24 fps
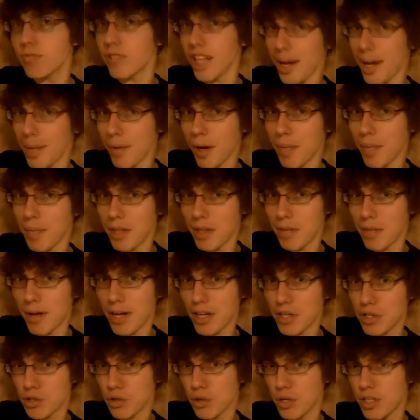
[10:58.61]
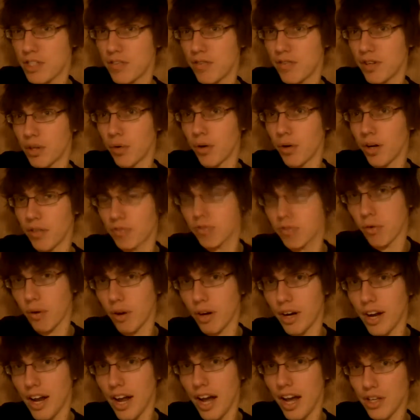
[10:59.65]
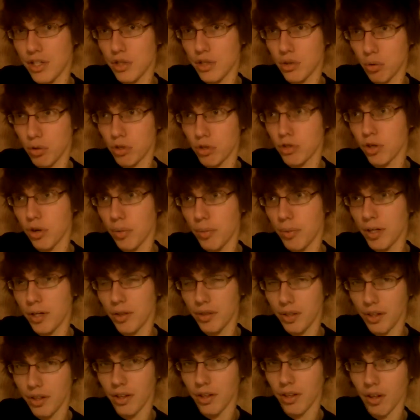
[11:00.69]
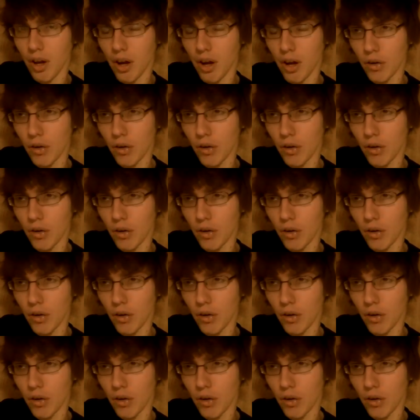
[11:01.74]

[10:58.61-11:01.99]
That might be the best choice if you're going for a Sorcerer build in the long